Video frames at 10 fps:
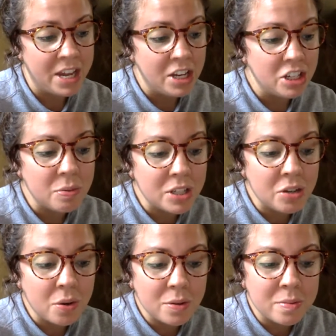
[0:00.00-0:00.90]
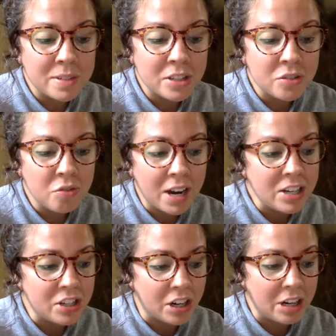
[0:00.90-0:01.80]
She was annoyed with Mrs.
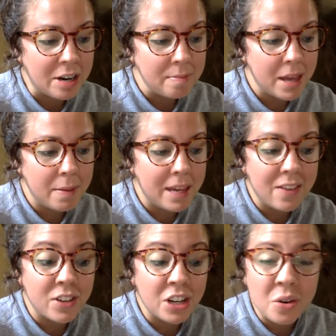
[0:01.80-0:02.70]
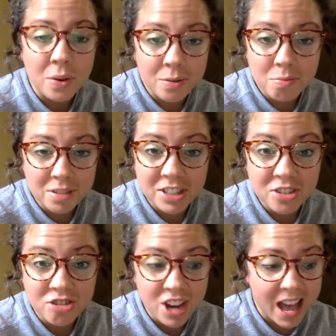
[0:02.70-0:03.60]
Granger, maybe even annoyed with Mrs.
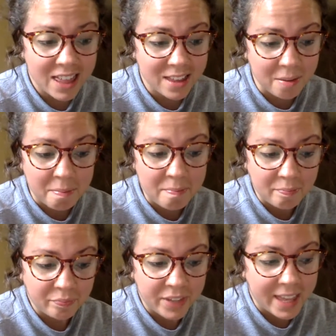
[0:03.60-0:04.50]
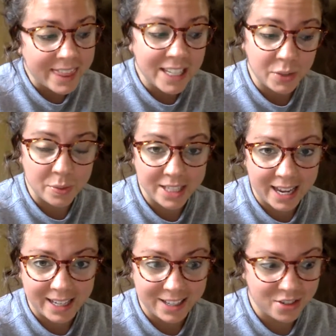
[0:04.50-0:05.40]
Chatham. This was
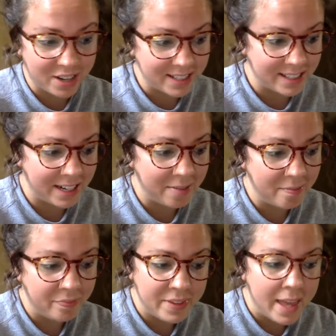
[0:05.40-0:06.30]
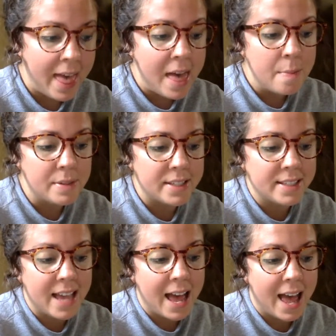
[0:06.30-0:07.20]
getting interesting. Mrs.
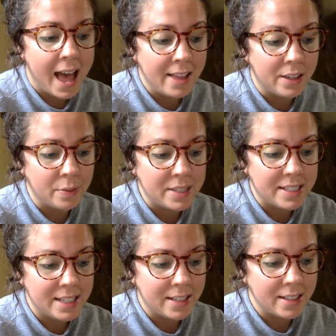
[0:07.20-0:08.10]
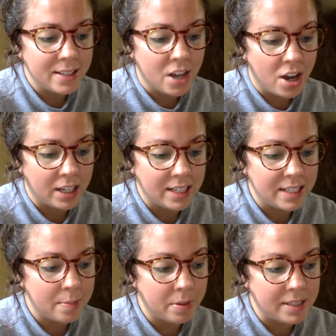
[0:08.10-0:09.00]
Allen was still talking to
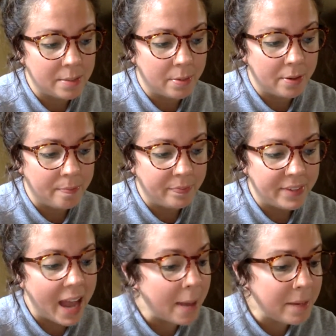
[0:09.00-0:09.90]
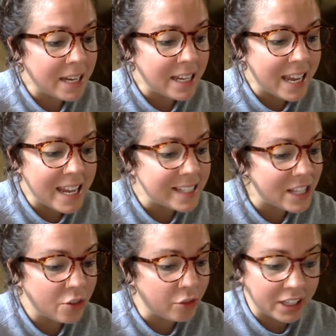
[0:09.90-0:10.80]
the principal. I mean, is
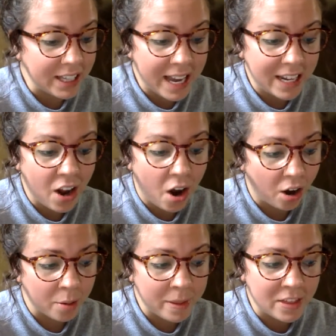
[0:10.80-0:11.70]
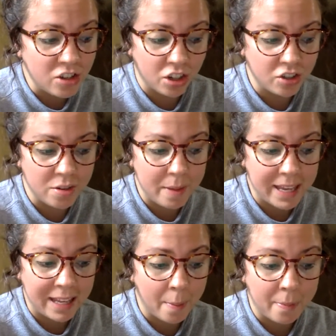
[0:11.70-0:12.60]
there really any harm in the children
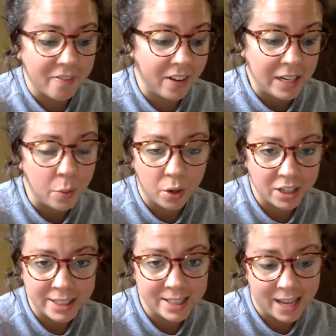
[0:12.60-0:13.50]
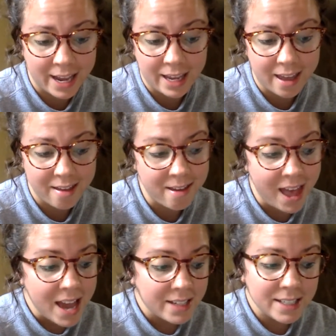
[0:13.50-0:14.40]
making up a funny word and saying it?
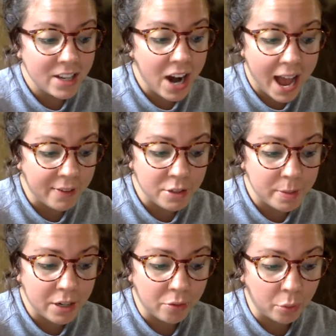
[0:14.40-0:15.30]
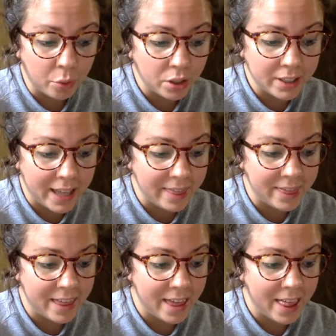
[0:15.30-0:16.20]
Does there have to be a rule
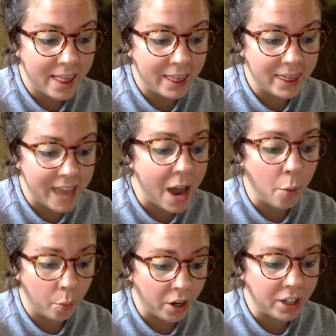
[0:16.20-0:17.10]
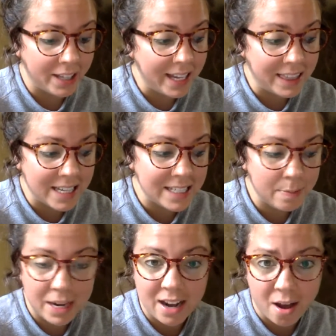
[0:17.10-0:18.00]
that a word like this
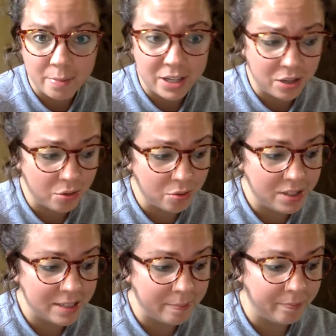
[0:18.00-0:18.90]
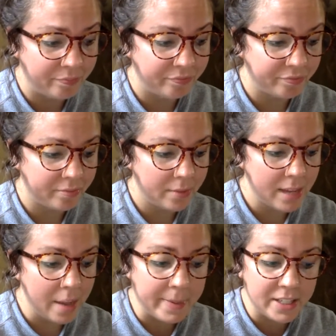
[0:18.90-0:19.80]
may not be used?
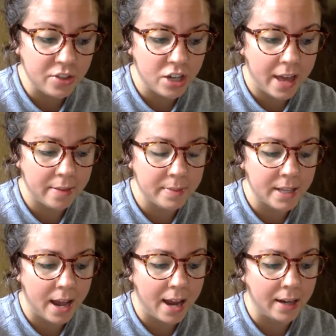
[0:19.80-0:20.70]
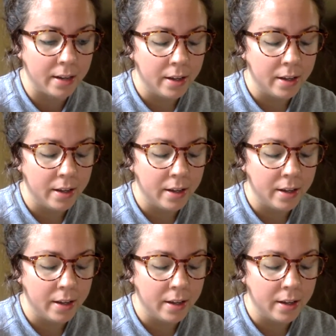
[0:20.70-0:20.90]
Mrs. Chatham sighed.